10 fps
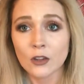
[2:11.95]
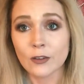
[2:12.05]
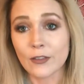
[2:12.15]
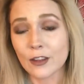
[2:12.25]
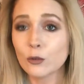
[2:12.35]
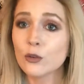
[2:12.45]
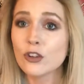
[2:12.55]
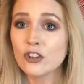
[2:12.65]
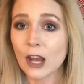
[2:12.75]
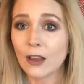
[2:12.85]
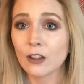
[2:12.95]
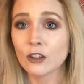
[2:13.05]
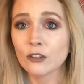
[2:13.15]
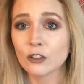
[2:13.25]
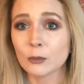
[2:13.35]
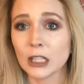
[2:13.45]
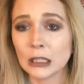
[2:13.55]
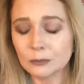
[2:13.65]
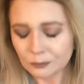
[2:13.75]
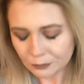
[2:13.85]
So, this was a challenge for
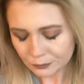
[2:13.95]
me.